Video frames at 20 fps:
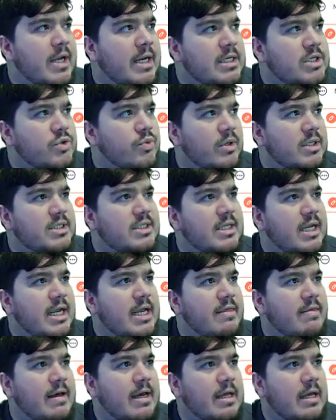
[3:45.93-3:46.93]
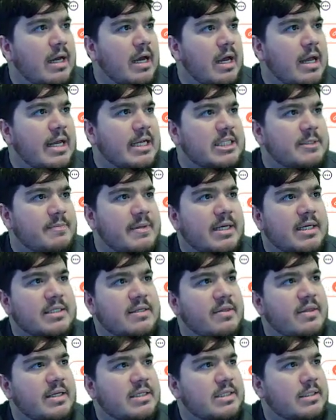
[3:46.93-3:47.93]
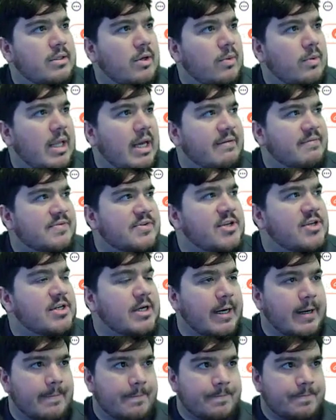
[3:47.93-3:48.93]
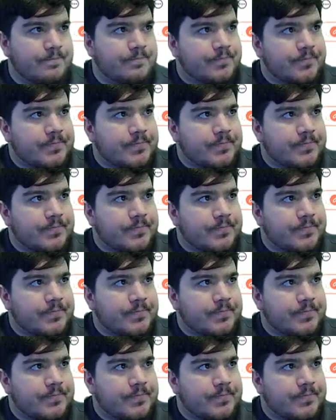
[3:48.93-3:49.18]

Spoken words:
just want to say that it's because of this low-life scum